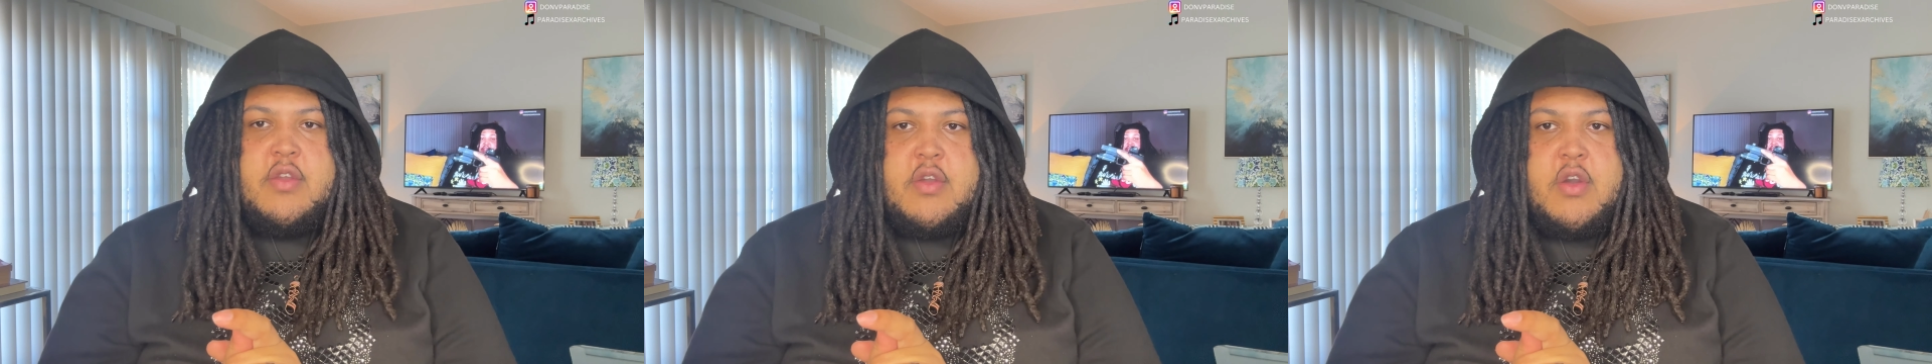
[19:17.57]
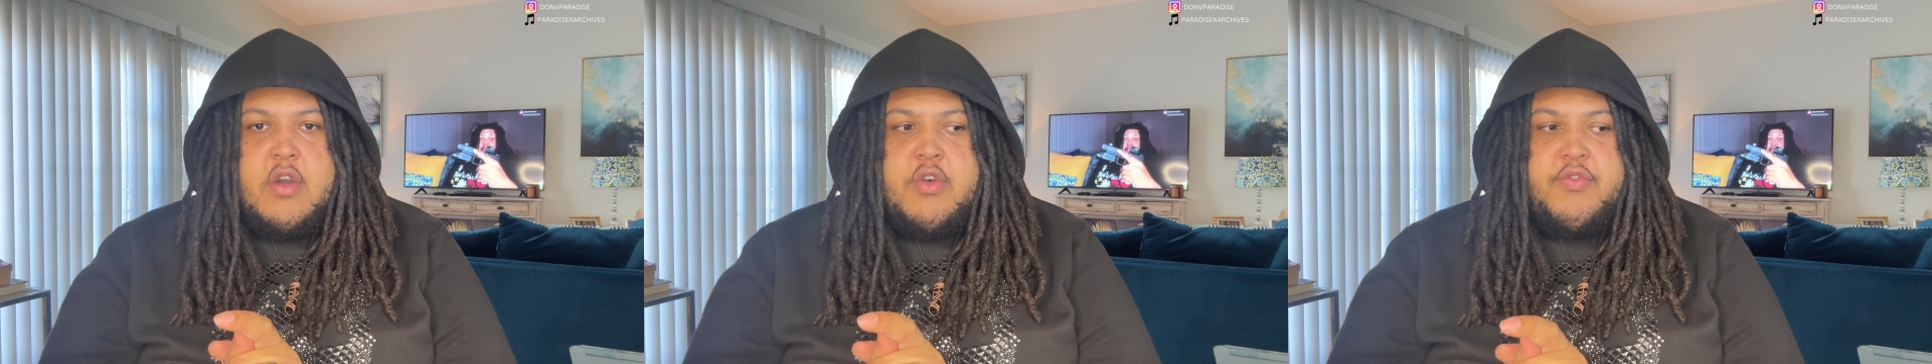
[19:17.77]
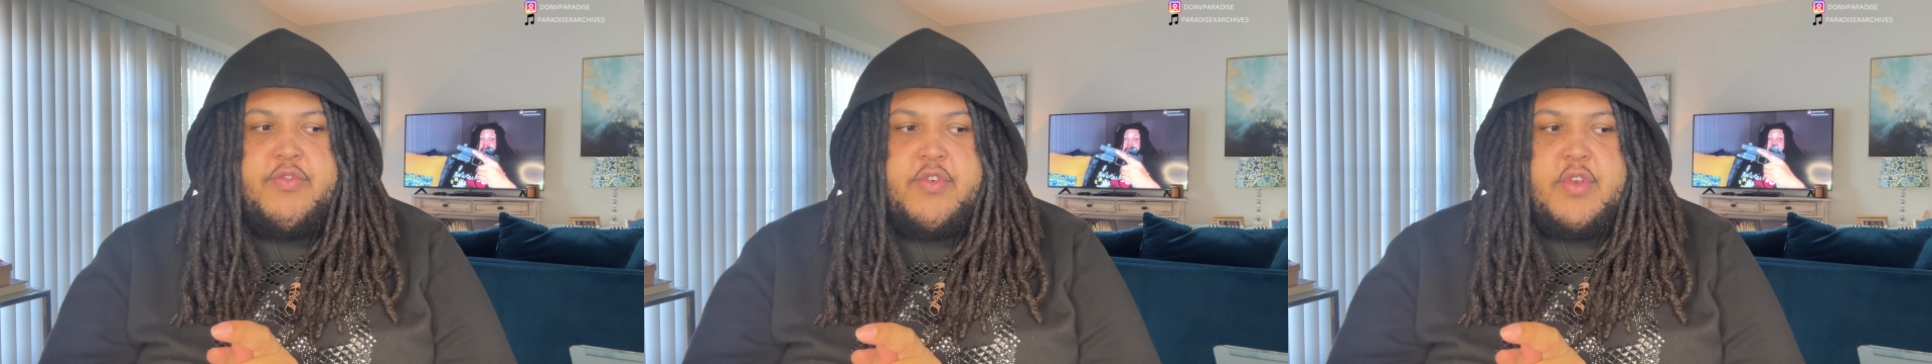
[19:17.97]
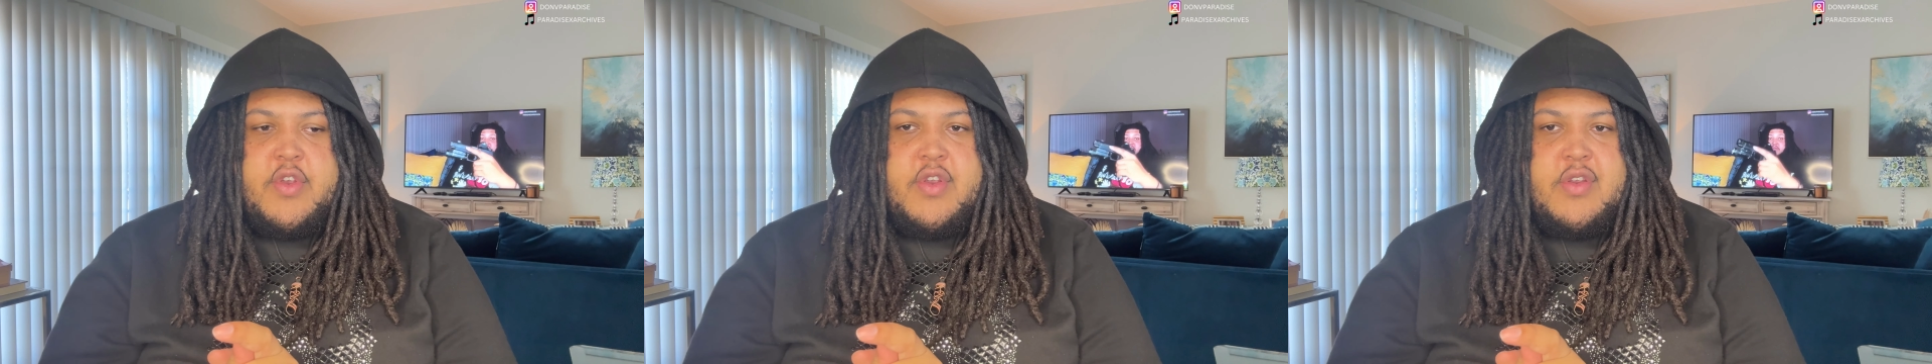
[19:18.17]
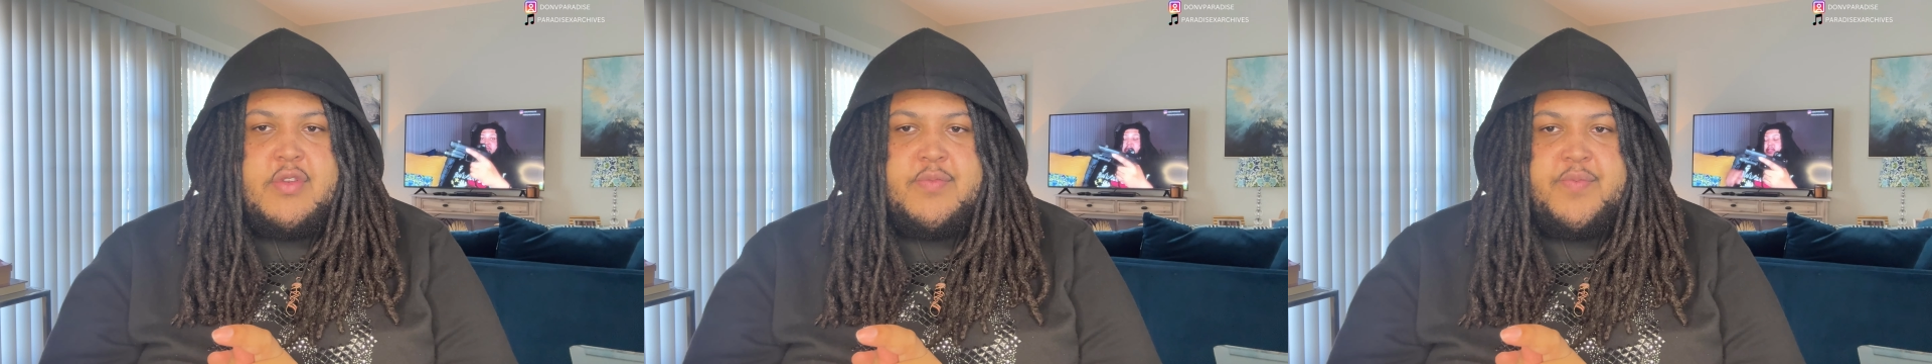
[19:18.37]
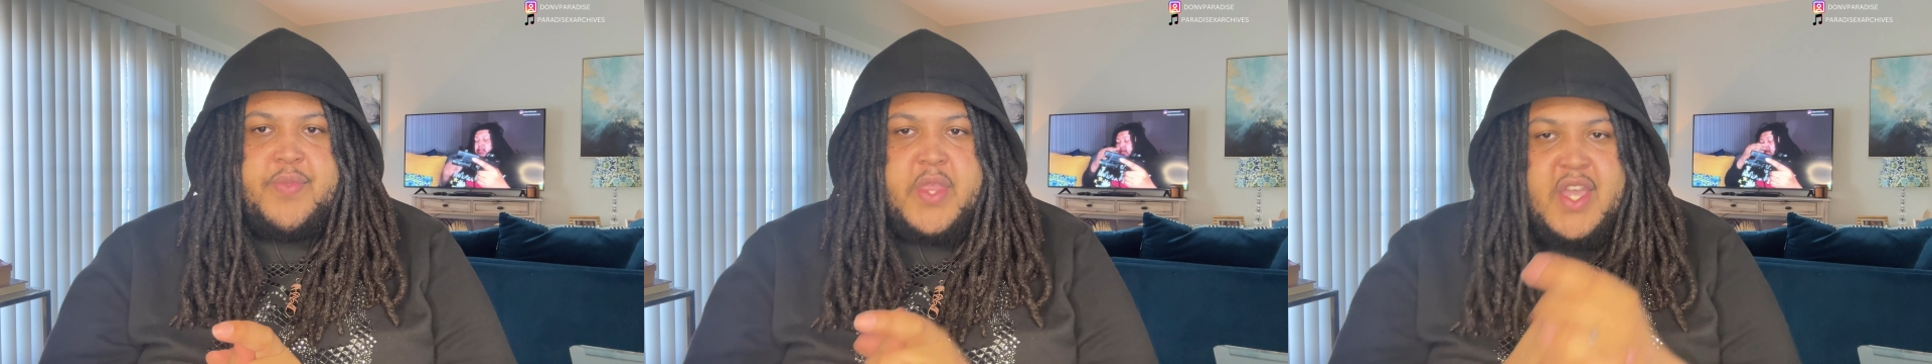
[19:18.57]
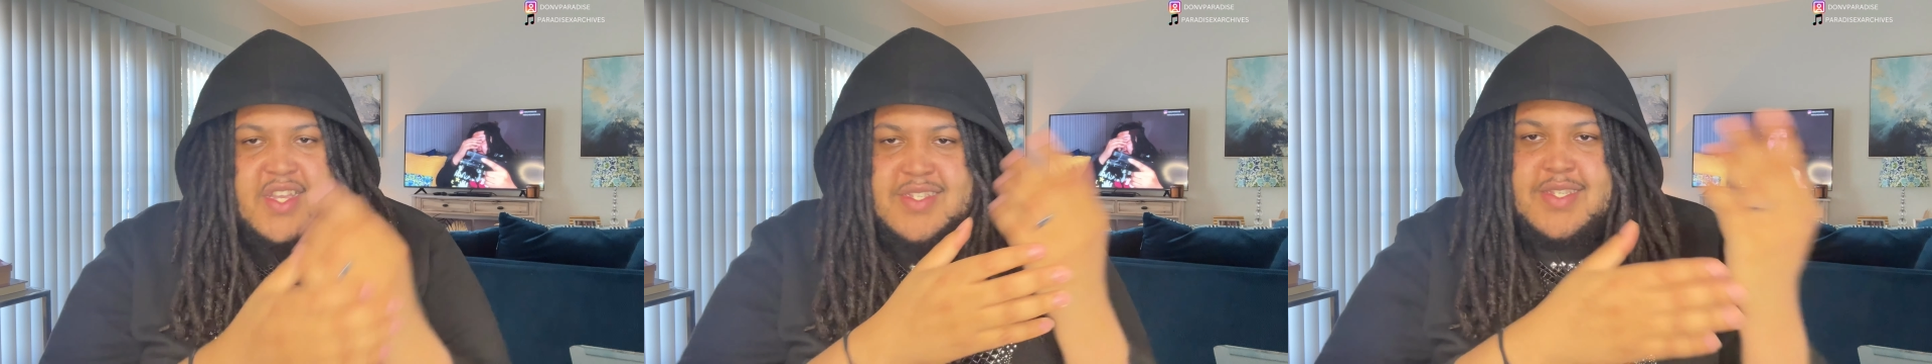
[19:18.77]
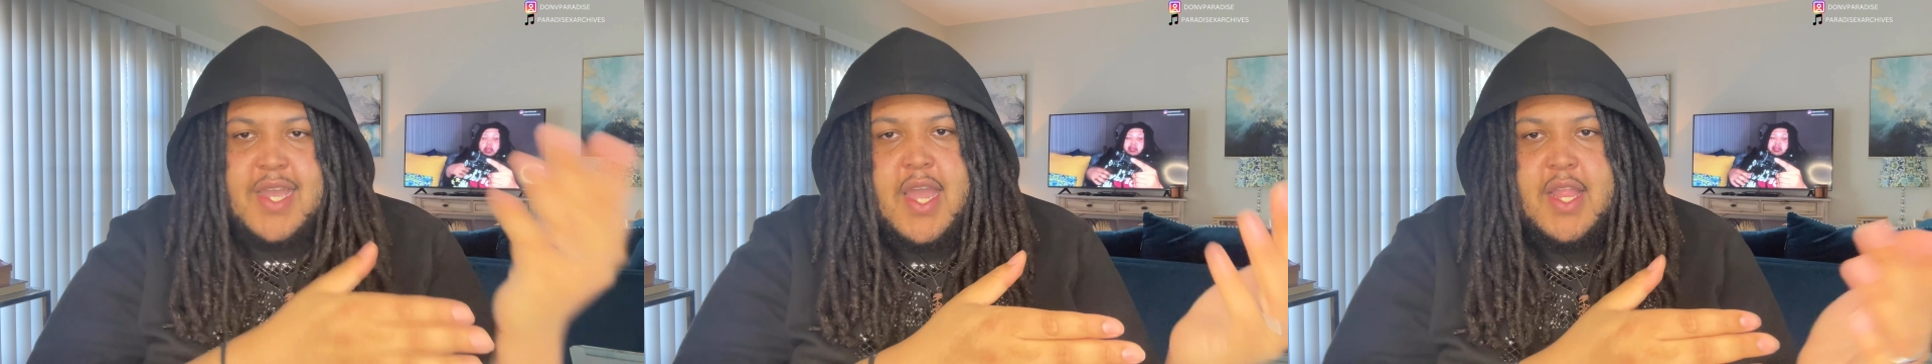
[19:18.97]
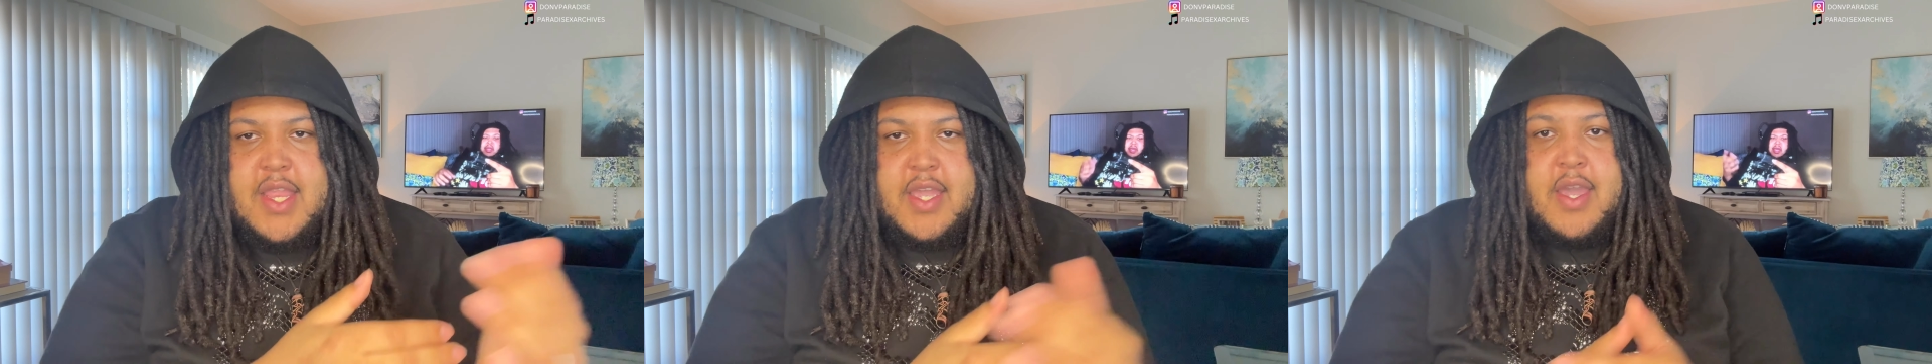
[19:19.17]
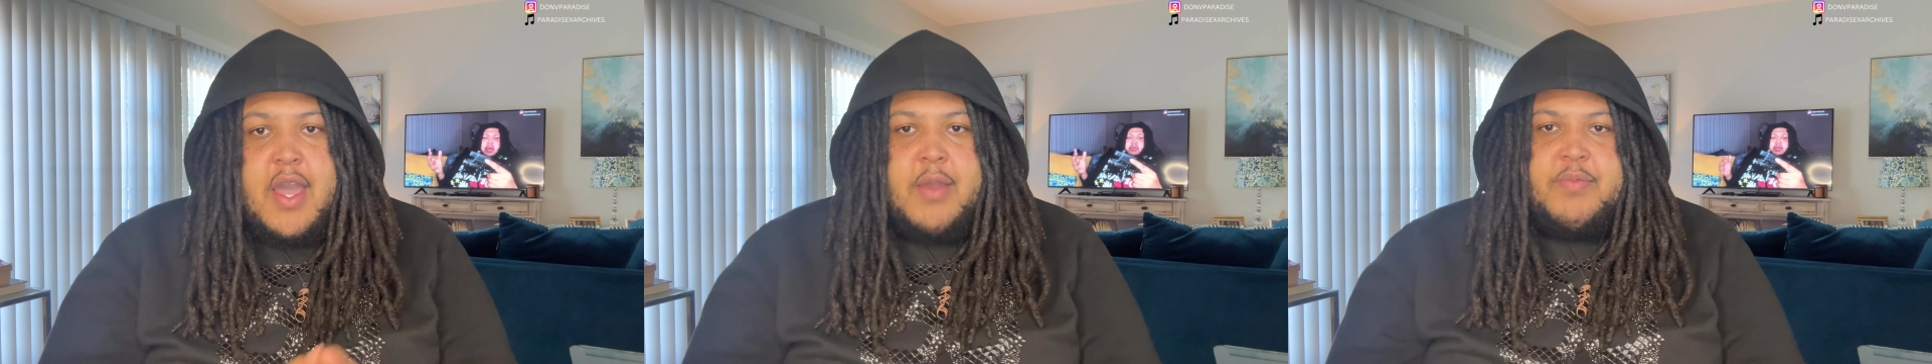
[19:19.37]
over a
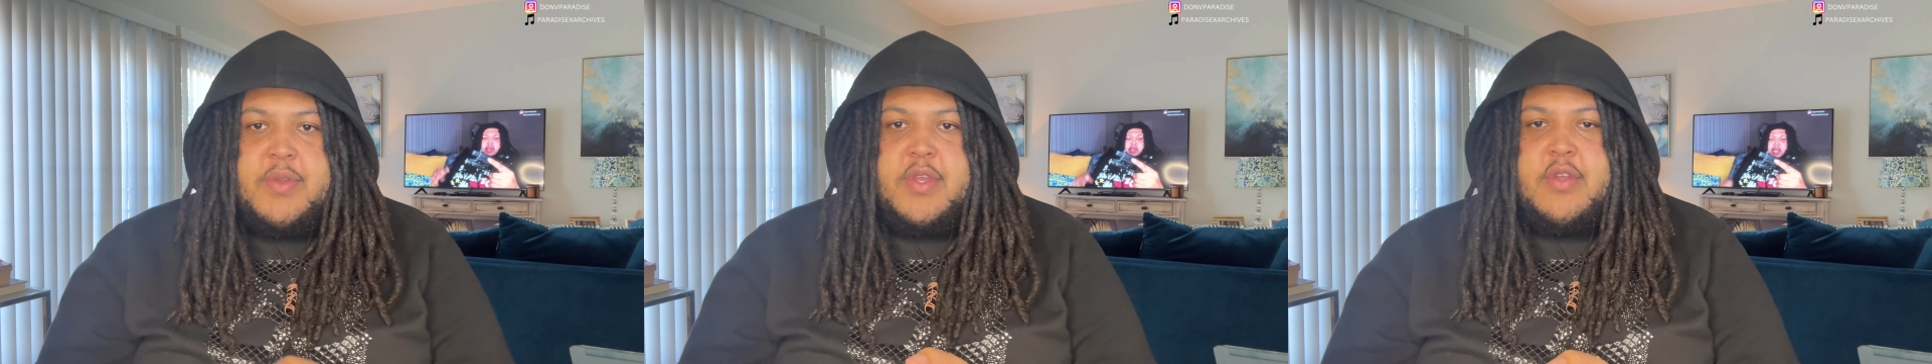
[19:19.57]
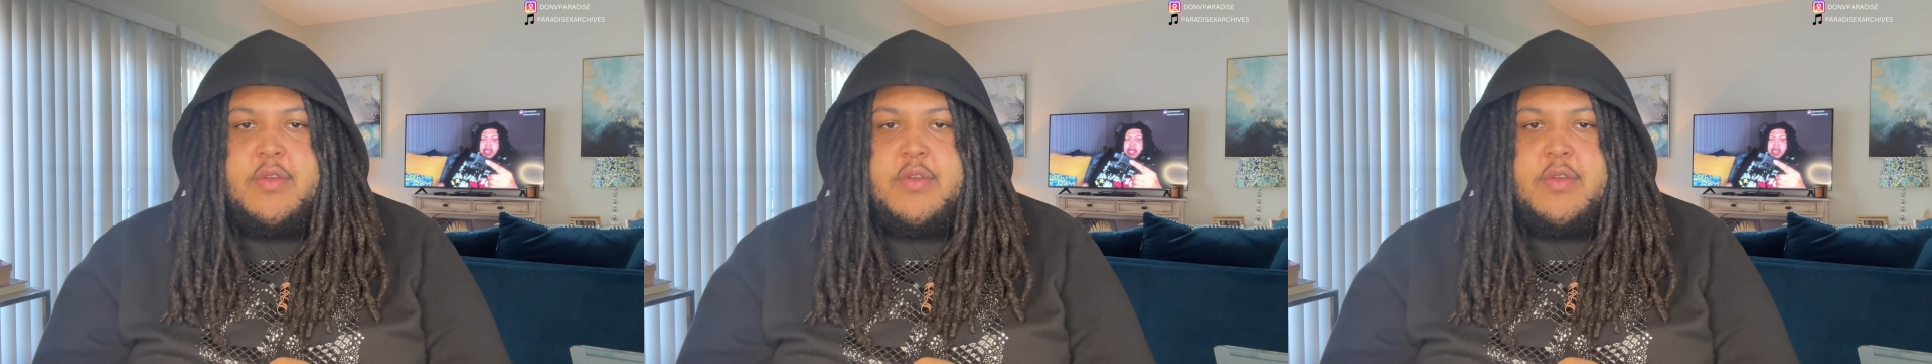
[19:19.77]
Siley optic